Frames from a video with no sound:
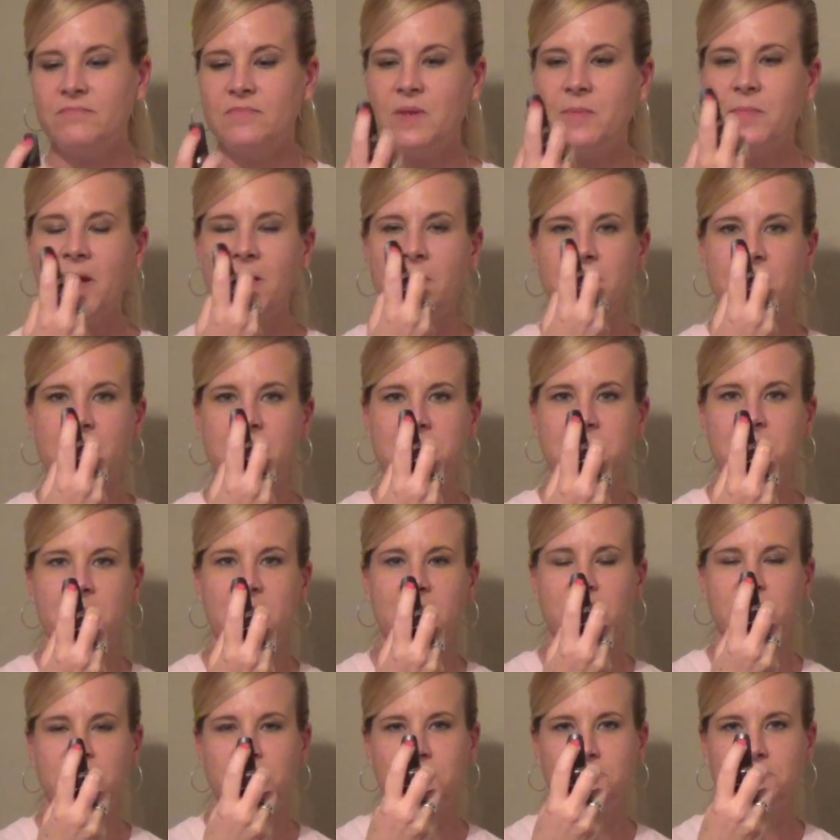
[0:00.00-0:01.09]
About this
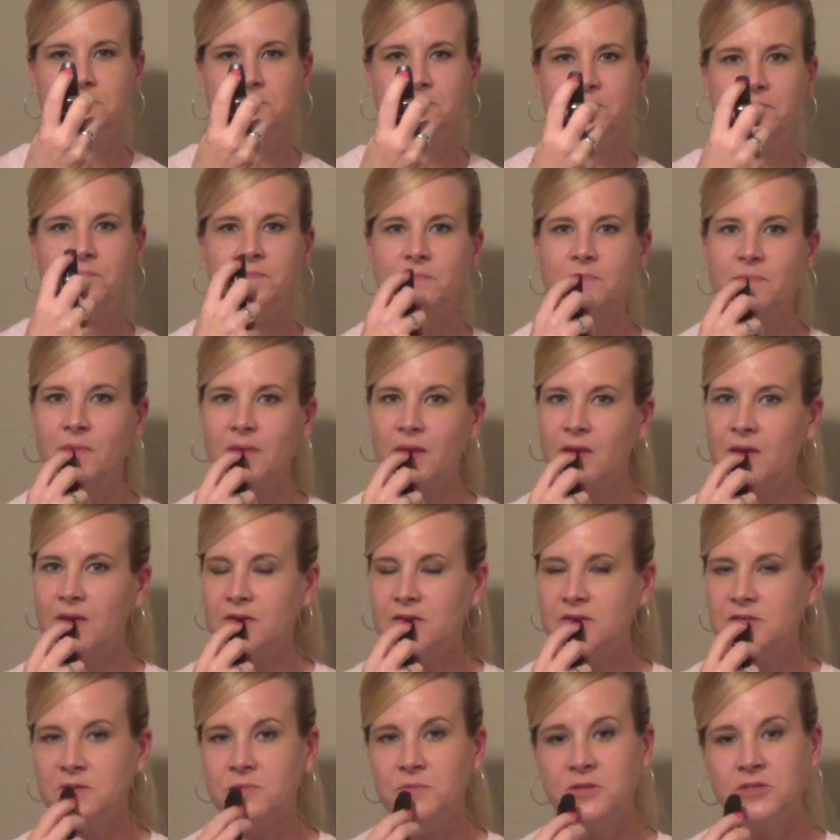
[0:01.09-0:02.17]
much.
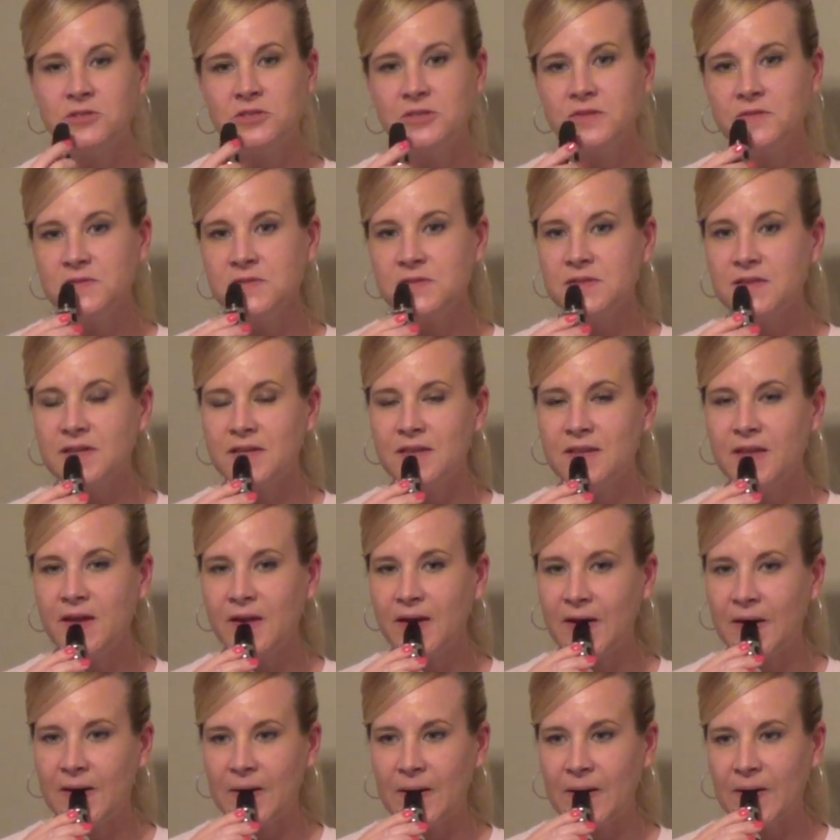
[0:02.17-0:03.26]
So once you've slid that
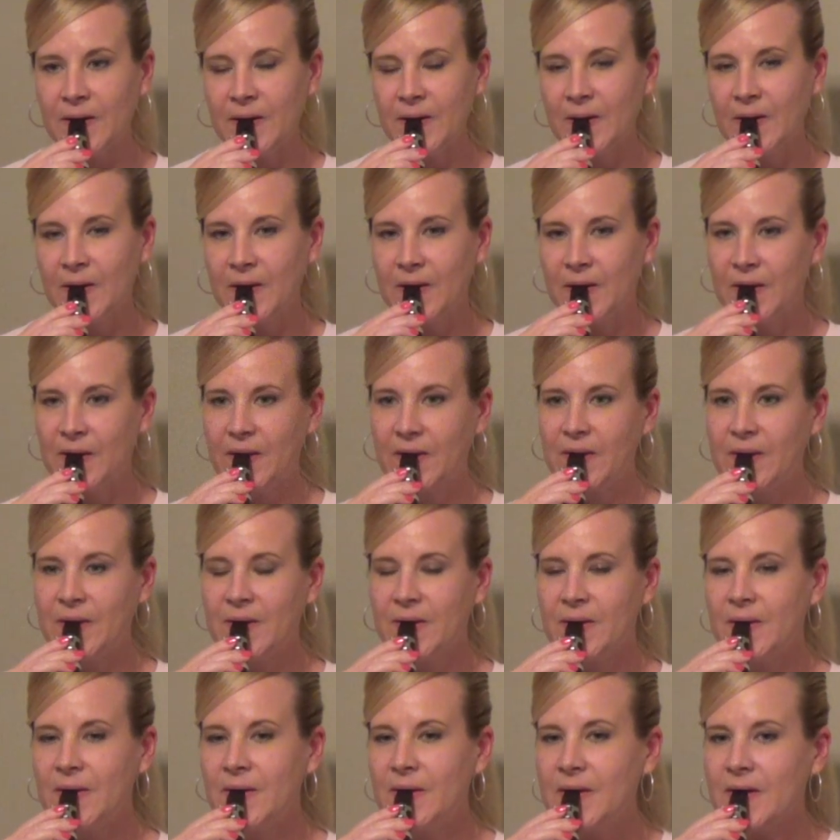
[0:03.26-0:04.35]
under
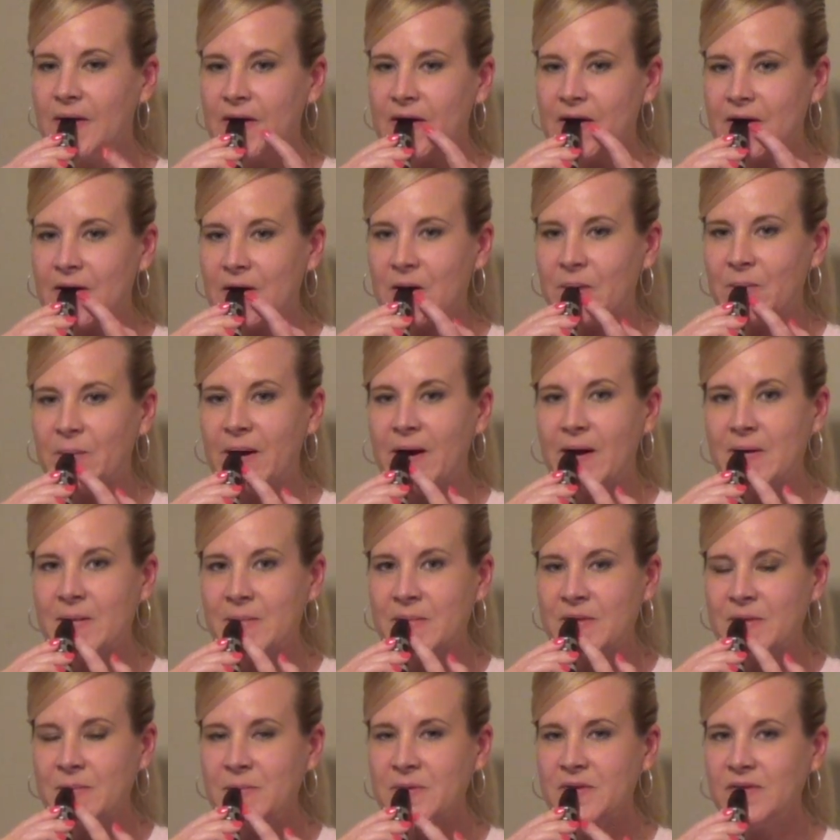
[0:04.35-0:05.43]
and your bottom
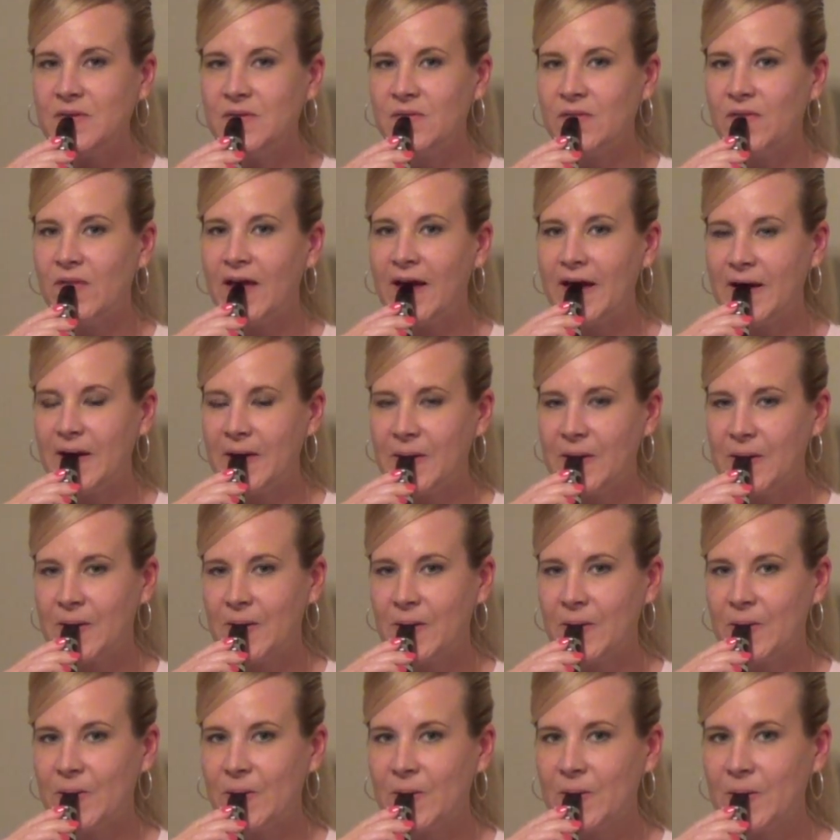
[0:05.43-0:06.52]
lip is flat,
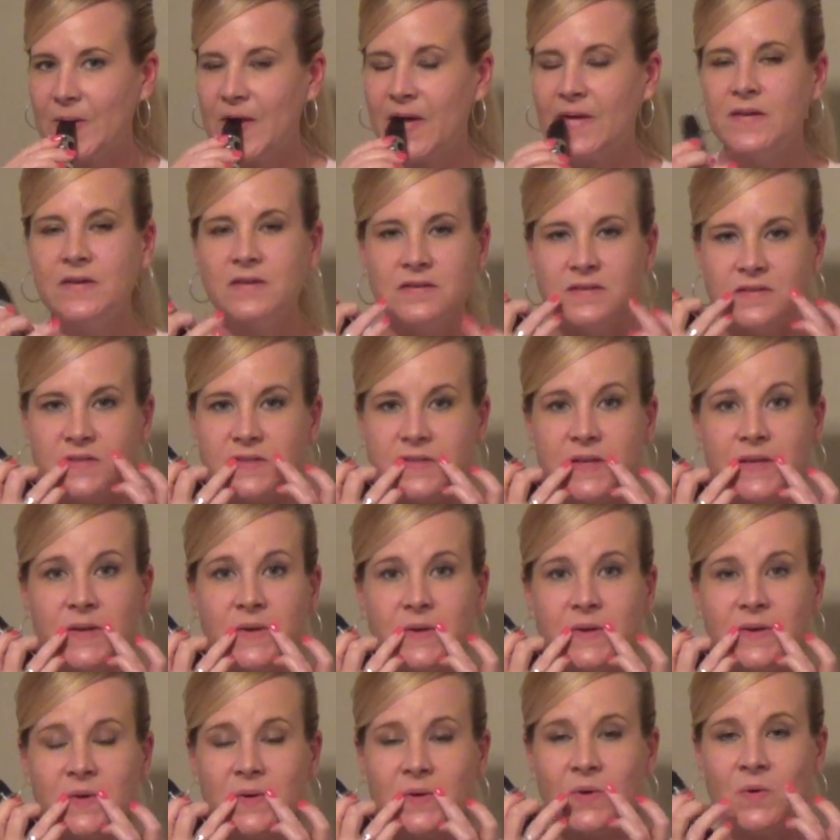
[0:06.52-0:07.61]

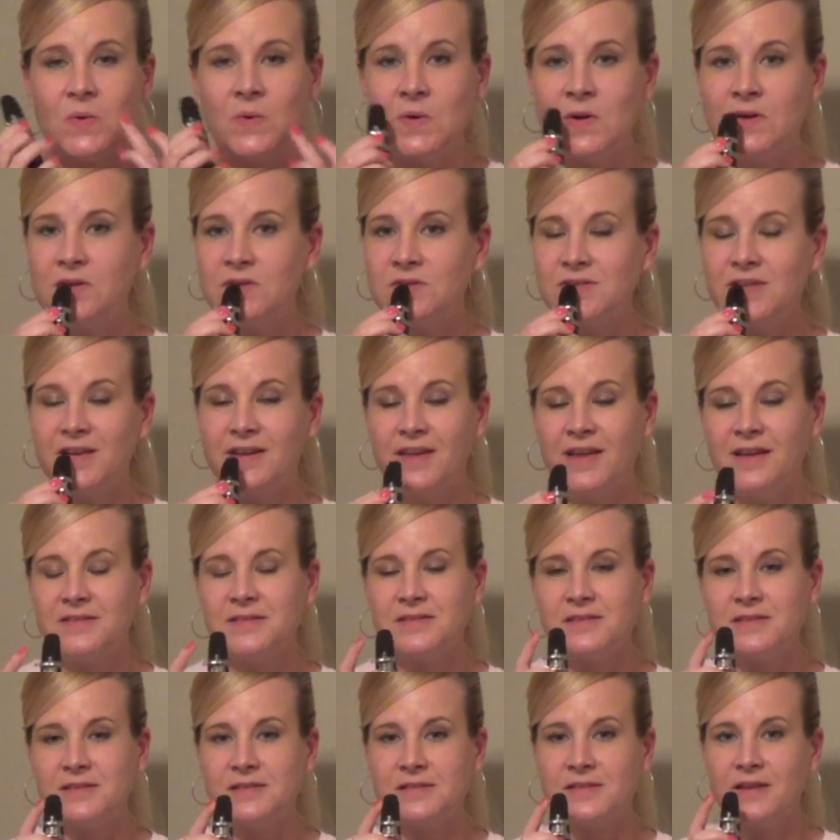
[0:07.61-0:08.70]
seal your corners against
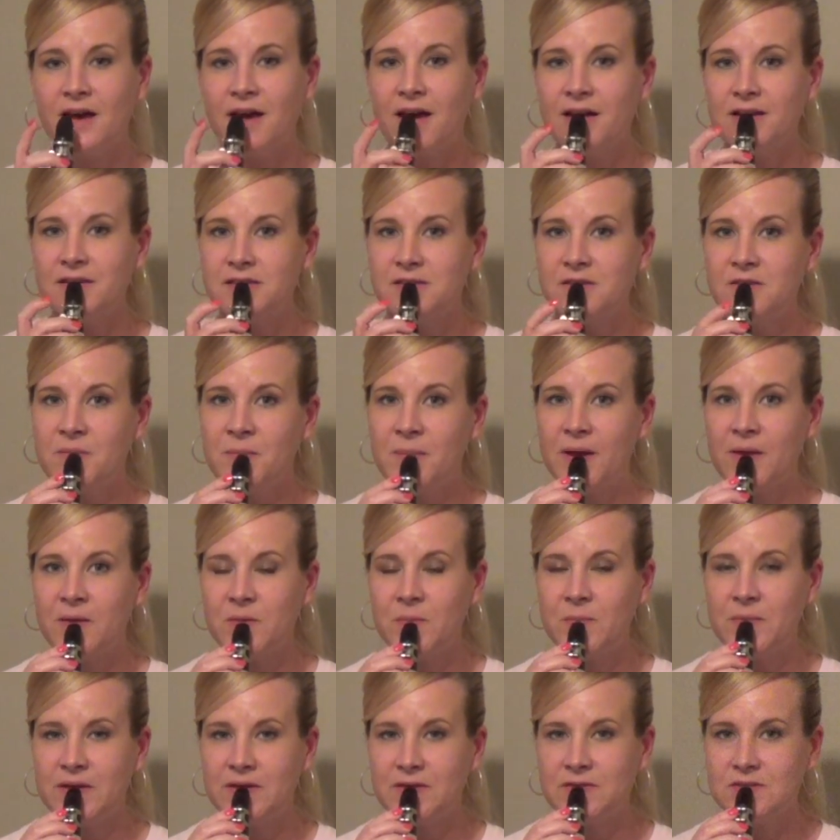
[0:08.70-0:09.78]
the sides of the
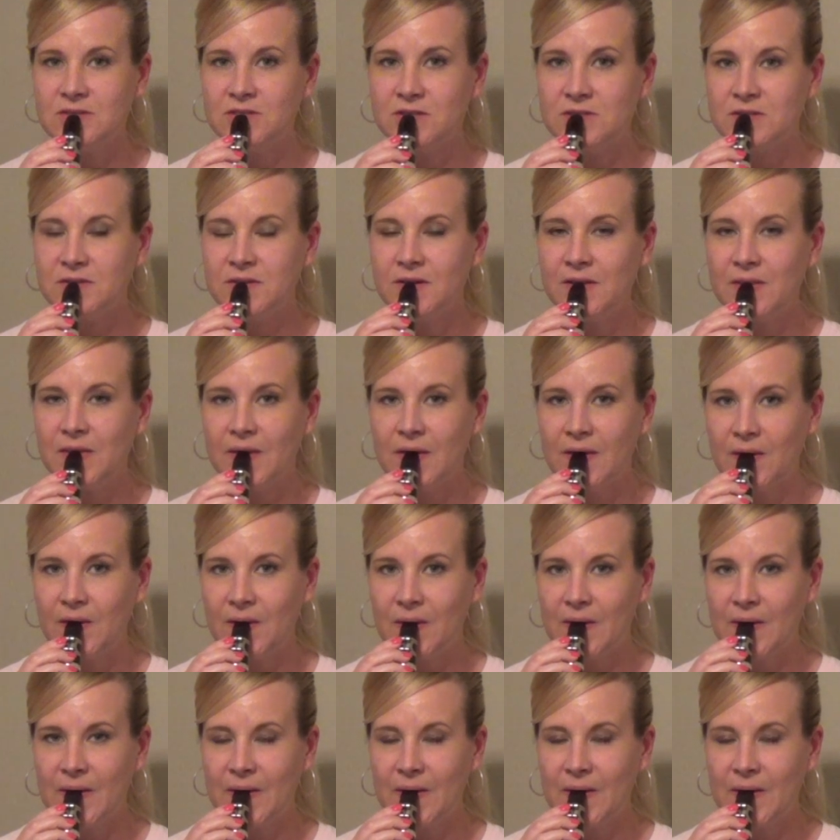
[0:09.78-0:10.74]
mouthpiece, just like this.